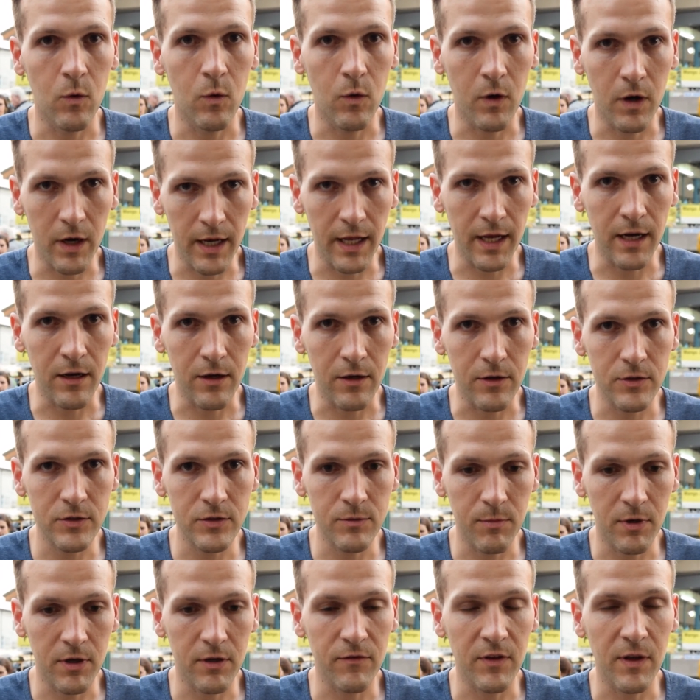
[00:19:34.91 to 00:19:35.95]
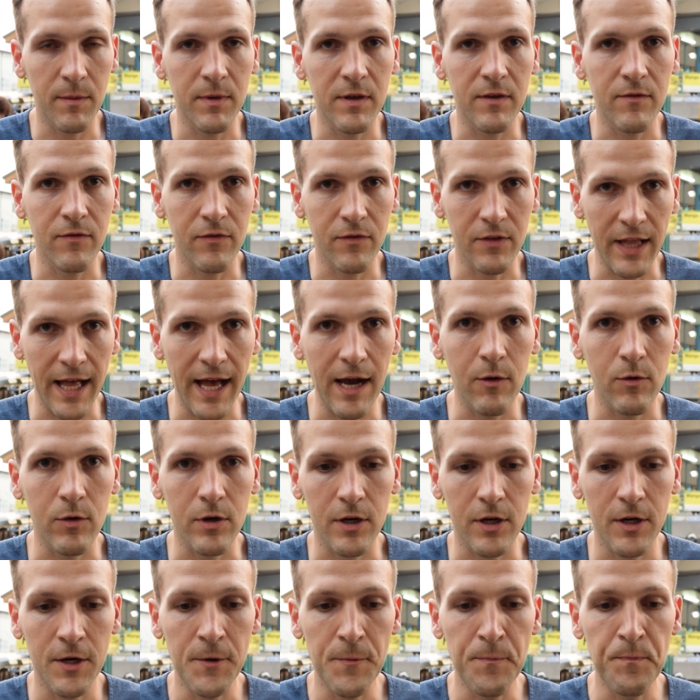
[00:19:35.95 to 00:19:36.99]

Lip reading: what else, butterfly pea flour,